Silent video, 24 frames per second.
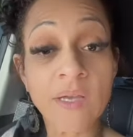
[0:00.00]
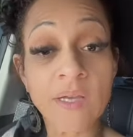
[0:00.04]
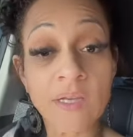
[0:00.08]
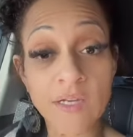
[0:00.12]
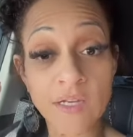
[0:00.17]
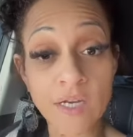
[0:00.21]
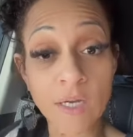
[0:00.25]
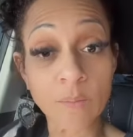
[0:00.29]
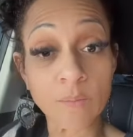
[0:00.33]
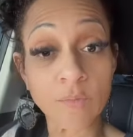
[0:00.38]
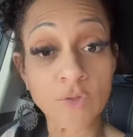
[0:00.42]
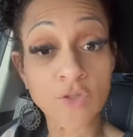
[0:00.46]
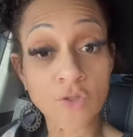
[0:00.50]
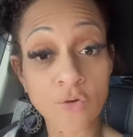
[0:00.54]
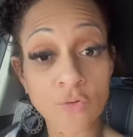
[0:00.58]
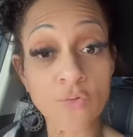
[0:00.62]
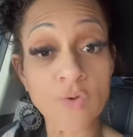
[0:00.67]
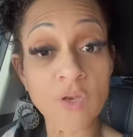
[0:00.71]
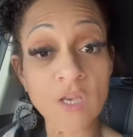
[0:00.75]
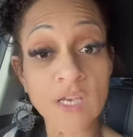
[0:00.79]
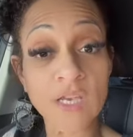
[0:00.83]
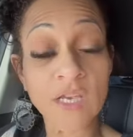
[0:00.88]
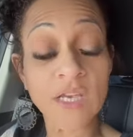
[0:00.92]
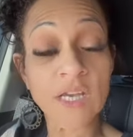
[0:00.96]
Number
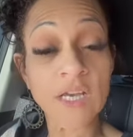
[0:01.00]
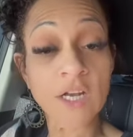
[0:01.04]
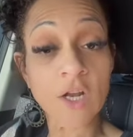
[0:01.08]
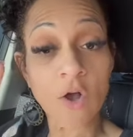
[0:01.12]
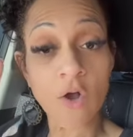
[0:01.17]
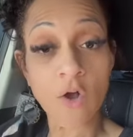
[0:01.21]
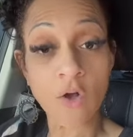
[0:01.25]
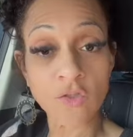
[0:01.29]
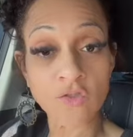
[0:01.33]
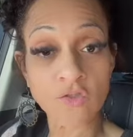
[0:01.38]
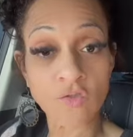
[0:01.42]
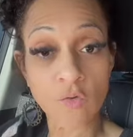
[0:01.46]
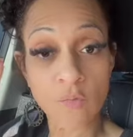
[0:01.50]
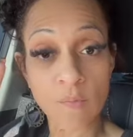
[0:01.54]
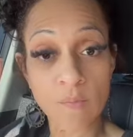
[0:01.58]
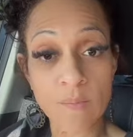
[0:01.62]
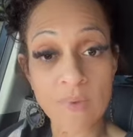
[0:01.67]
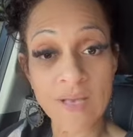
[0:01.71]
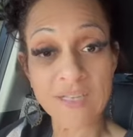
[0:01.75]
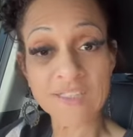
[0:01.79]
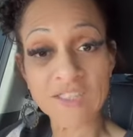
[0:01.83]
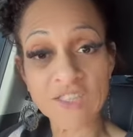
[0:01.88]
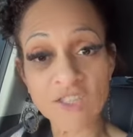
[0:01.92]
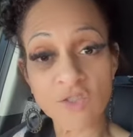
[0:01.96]
three, it also
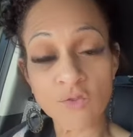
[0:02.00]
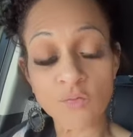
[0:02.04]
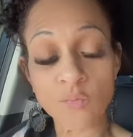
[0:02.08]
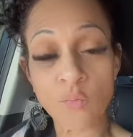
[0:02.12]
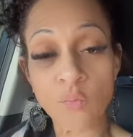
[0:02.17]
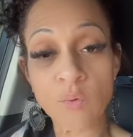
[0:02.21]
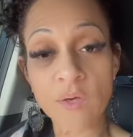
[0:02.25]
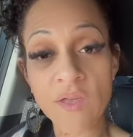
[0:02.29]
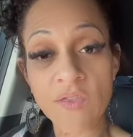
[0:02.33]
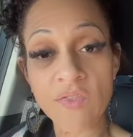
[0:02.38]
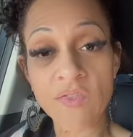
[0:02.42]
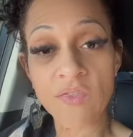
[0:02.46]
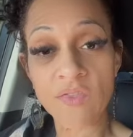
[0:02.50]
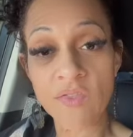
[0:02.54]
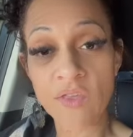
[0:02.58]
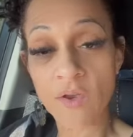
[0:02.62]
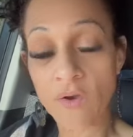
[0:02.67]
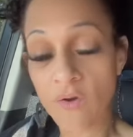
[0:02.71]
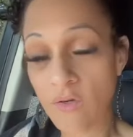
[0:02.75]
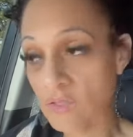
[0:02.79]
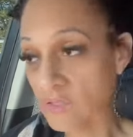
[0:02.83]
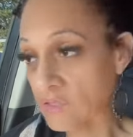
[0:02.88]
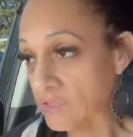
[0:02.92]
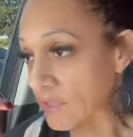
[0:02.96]
messes with
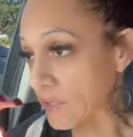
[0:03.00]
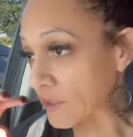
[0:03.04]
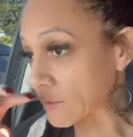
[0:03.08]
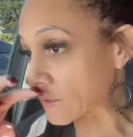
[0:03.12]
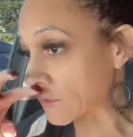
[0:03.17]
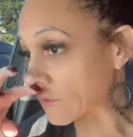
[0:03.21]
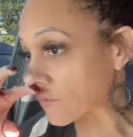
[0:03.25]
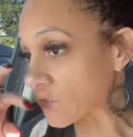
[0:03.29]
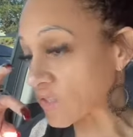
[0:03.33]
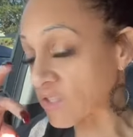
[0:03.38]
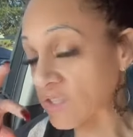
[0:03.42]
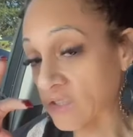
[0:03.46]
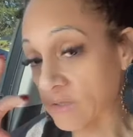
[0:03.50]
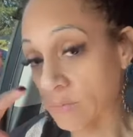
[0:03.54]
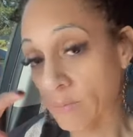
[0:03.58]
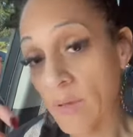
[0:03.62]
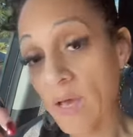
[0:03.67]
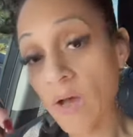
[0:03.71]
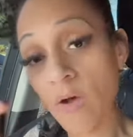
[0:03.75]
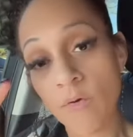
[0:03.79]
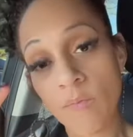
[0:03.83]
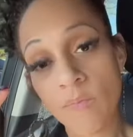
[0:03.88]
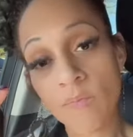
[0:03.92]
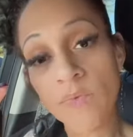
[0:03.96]
their sense of
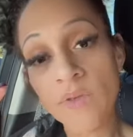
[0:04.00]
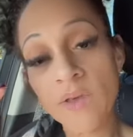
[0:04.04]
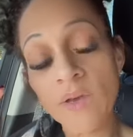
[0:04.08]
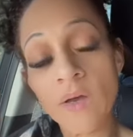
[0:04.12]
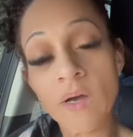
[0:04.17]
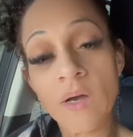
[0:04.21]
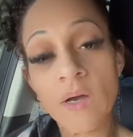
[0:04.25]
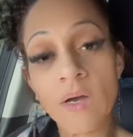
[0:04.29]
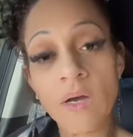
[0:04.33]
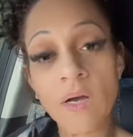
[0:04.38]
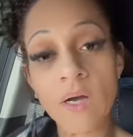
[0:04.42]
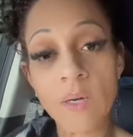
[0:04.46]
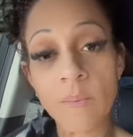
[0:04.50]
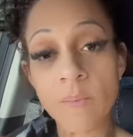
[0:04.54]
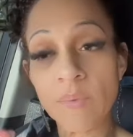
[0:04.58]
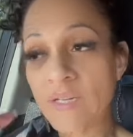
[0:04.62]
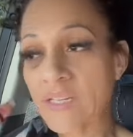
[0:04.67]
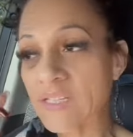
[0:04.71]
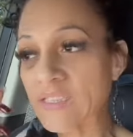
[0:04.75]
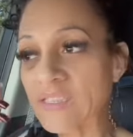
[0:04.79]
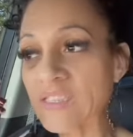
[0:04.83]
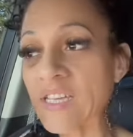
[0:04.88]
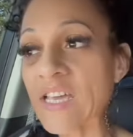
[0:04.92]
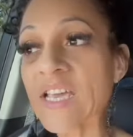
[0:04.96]
smell uh,
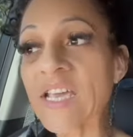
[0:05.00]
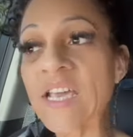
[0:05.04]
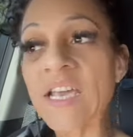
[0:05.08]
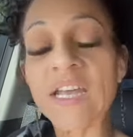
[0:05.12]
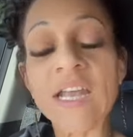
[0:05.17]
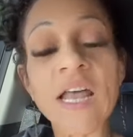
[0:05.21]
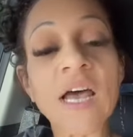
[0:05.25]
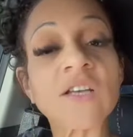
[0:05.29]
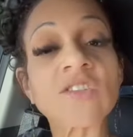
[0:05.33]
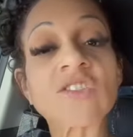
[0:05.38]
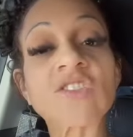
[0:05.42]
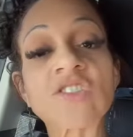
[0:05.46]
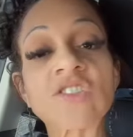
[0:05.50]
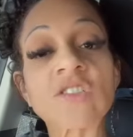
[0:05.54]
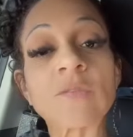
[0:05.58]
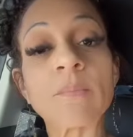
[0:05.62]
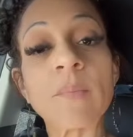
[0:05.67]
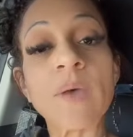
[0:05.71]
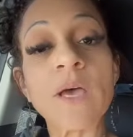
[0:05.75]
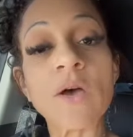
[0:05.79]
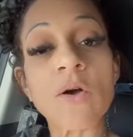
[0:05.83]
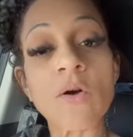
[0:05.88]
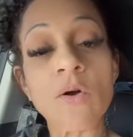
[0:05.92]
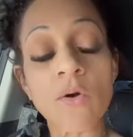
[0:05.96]
because they cannot
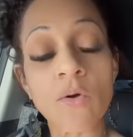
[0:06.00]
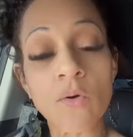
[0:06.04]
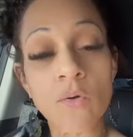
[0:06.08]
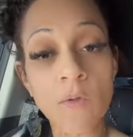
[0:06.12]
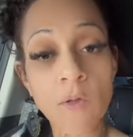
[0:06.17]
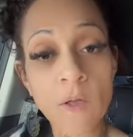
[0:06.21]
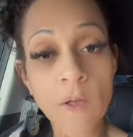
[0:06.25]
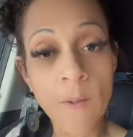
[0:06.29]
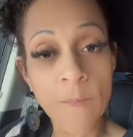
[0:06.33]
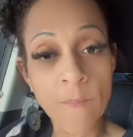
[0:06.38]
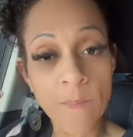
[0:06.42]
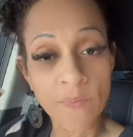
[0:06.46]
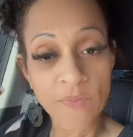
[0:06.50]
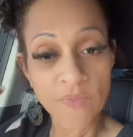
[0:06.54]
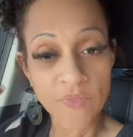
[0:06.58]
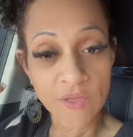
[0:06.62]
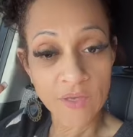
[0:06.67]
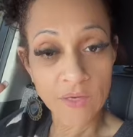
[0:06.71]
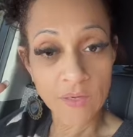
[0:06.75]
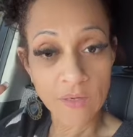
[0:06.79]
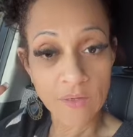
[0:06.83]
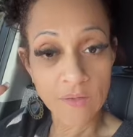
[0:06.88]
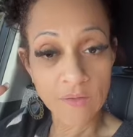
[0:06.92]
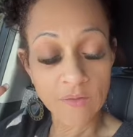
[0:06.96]
smell
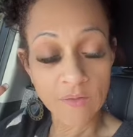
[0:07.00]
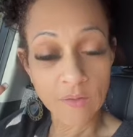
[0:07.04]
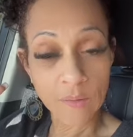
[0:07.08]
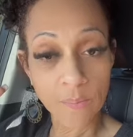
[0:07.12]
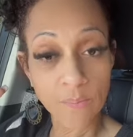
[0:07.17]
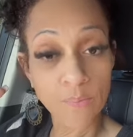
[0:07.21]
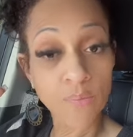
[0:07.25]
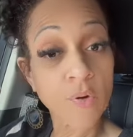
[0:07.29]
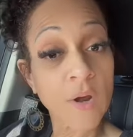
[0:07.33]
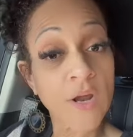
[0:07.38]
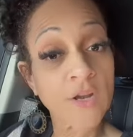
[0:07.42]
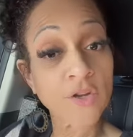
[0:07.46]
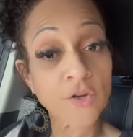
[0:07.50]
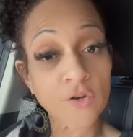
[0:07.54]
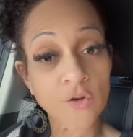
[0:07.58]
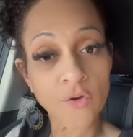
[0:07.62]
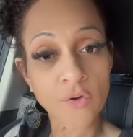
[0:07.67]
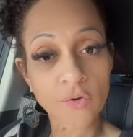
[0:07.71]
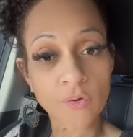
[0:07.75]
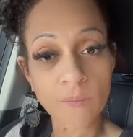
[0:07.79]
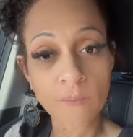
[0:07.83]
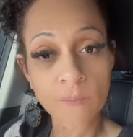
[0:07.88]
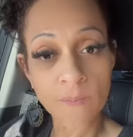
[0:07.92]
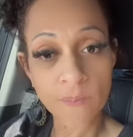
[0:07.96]
the, the
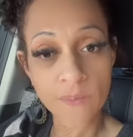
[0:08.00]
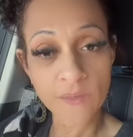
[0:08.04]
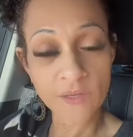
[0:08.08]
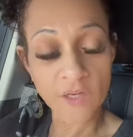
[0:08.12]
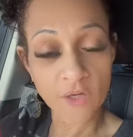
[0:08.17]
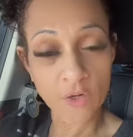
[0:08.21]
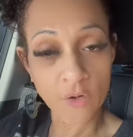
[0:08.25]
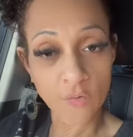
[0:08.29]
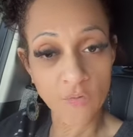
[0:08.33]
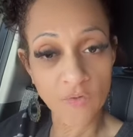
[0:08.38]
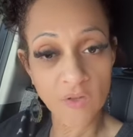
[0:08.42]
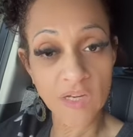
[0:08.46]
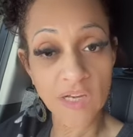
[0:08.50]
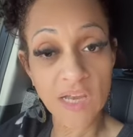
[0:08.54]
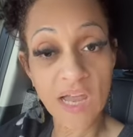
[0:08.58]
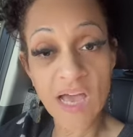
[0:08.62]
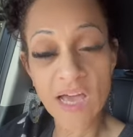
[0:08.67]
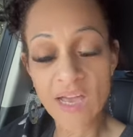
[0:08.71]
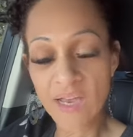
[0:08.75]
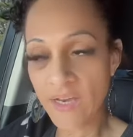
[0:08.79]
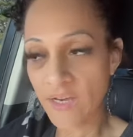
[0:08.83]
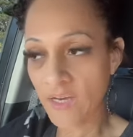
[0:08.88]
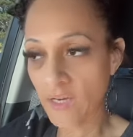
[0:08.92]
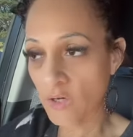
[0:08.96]
predator, you know, the
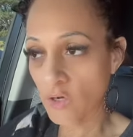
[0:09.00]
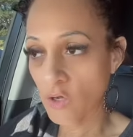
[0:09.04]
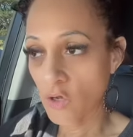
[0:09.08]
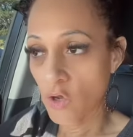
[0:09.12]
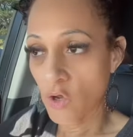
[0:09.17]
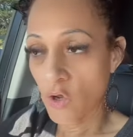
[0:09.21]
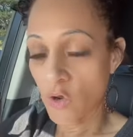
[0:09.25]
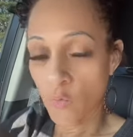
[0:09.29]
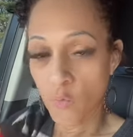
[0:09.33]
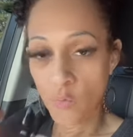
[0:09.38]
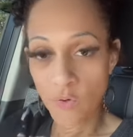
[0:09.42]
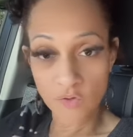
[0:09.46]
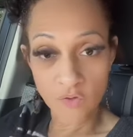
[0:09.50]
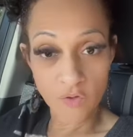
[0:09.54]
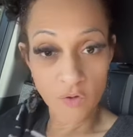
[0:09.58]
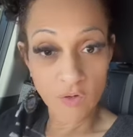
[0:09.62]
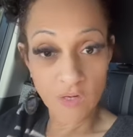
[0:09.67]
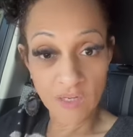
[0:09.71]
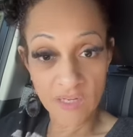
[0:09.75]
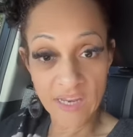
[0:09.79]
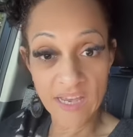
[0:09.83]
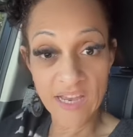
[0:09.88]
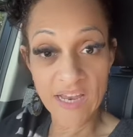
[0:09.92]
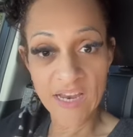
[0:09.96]
lion when they're
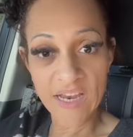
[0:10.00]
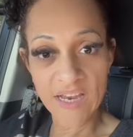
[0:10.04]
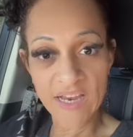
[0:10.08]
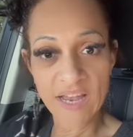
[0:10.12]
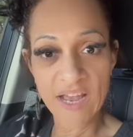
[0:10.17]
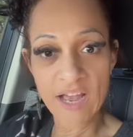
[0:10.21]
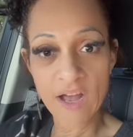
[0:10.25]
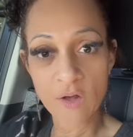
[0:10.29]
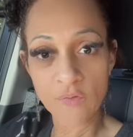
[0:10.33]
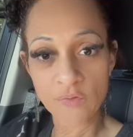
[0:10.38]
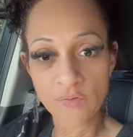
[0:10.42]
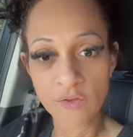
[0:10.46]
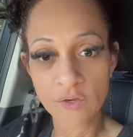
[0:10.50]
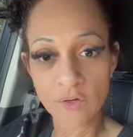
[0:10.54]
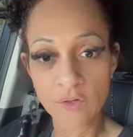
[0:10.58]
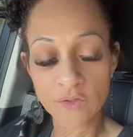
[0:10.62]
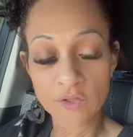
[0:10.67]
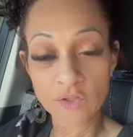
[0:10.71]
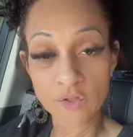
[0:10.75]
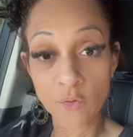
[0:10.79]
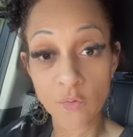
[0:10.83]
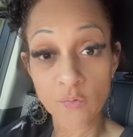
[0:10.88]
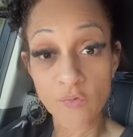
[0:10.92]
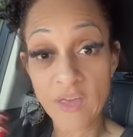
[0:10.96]
laying out there.
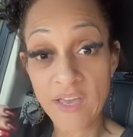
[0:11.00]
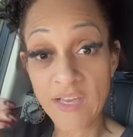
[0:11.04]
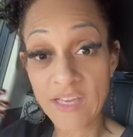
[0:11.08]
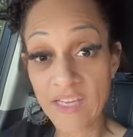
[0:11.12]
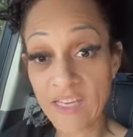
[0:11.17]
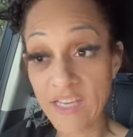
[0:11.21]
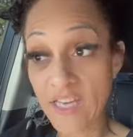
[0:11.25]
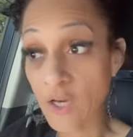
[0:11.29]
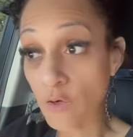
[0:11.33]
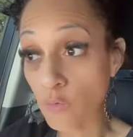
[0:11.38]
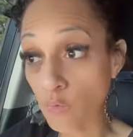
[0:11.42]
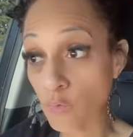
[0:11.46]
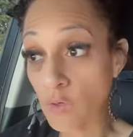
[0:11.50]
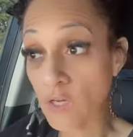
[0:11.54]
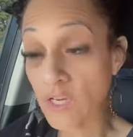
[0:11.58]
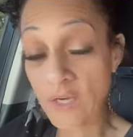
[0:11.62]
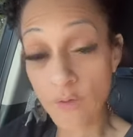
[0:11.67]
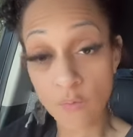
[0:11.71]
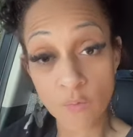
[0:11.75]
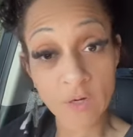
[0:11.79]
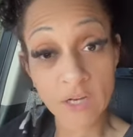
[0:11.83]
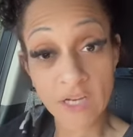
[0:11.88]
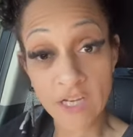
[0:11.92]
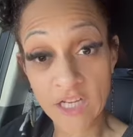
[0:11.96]
So they can get really,
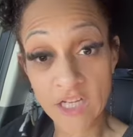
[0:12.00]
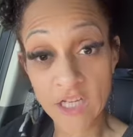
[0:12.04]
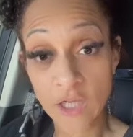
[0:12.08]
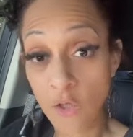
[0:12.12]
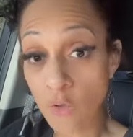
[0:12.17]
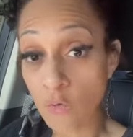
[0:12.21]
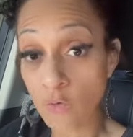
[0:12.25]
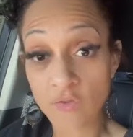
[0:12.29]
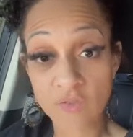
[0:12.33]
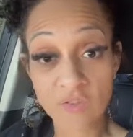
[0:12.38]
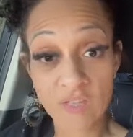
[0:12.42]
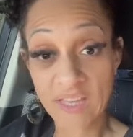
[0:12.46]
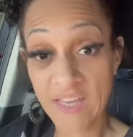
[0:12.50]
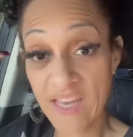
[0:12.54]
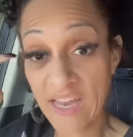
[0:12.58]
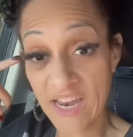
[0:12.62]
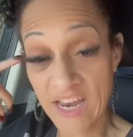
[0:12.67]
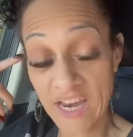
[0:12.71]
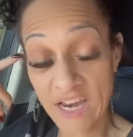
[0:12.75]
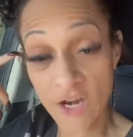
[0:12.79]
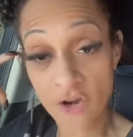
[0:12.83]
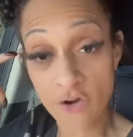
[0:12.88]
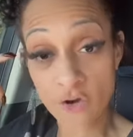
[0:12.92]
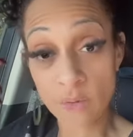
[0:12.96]
really close. They can't
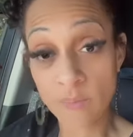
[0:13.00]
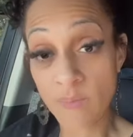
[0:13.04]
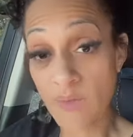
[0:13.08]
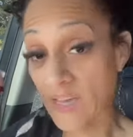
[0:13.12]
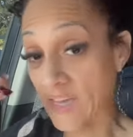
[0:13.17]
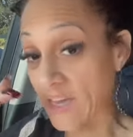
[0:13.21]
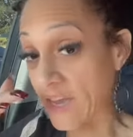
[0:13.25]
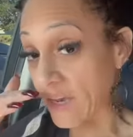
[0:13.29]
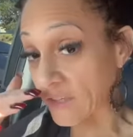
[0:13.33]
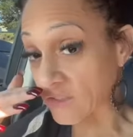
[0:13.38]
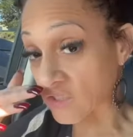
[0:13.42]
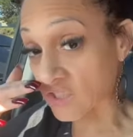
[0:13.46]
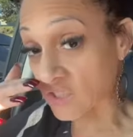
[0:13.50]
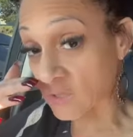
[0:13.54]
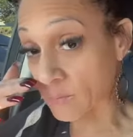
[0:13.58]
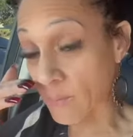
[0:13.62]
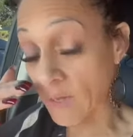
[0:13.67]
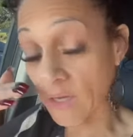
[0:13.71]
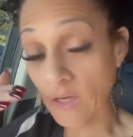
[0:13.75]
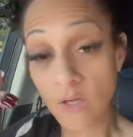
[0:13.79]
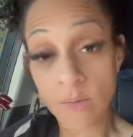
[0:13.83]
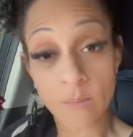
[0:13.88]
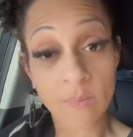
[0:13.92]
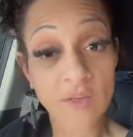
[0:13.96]
hear them, they can't
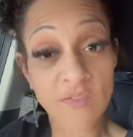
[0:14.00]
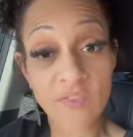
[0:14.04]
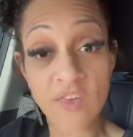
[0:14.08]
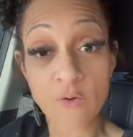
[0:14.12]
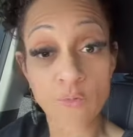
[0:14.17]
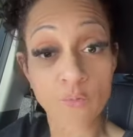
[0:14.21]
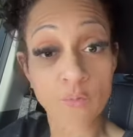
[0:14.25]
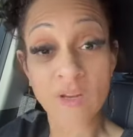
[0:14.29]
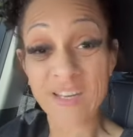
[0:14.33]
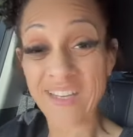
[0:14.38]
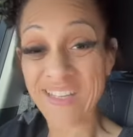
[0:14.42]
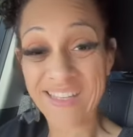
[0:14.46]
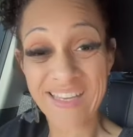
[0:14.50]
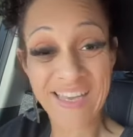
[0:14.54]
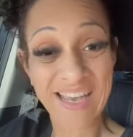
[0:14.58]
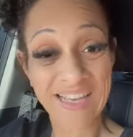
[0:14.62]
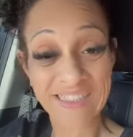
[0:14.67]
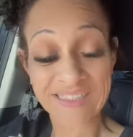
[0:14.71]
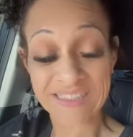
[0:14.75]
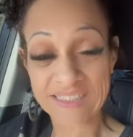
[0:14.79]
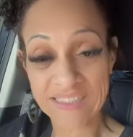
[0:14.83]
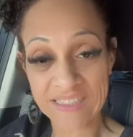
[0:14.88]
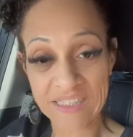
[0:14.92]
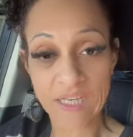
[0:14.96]
smell them, and they really can't
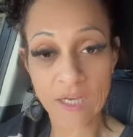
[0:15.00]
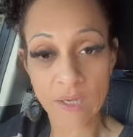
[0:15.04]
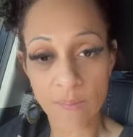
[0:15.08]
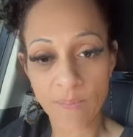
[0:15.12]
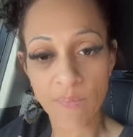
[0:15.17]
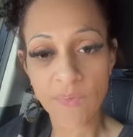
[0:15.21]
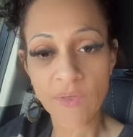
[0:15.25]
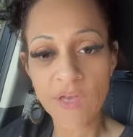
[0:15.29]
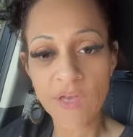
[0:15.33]
see them.